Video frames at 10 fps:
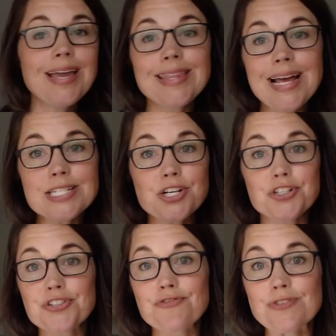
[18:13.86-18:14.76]
and that's
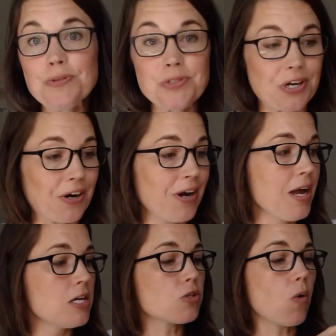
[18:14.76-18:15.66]
our diffuser.
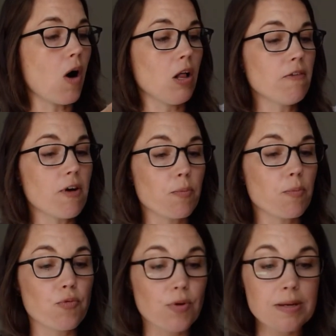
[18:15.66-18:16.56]
So all of our
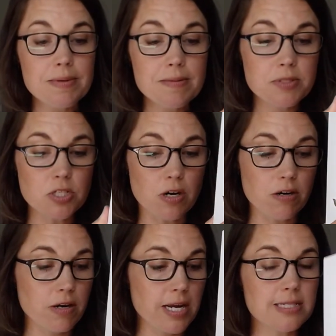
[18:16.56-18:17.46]
premium
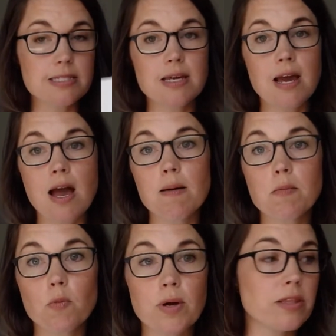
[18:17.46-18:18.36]
starter kits
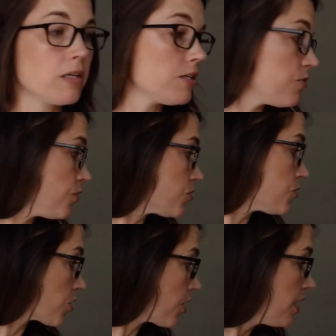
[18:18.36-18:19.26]
come with a
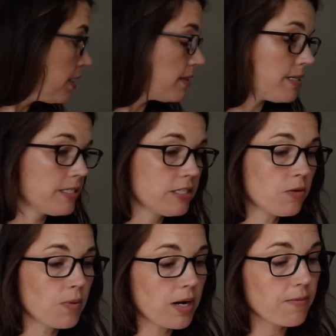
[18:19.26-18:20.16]
diffuser. This is
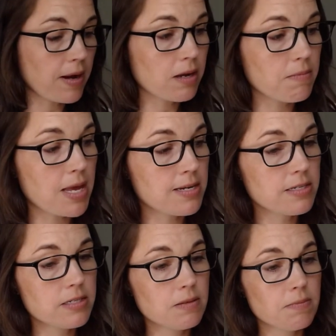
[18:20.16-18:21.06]
the one I
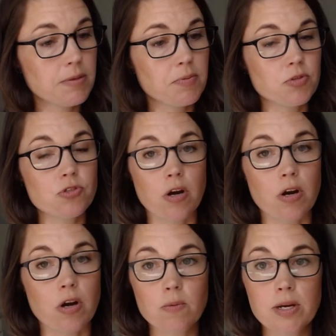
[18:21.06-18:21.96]
recommend people
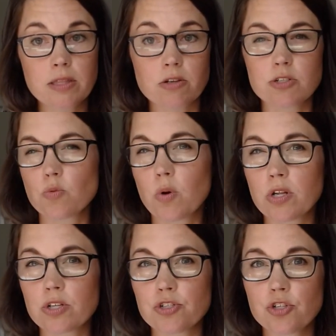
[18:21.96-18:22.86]
starting with, or it's
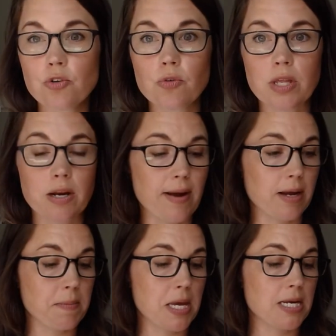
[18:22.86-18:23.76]
one of the 2 that I
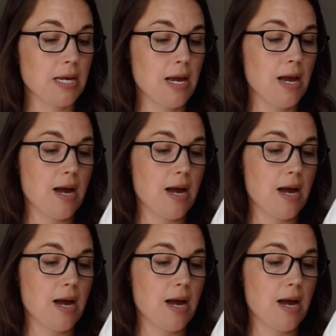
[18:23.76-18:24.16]
recommend.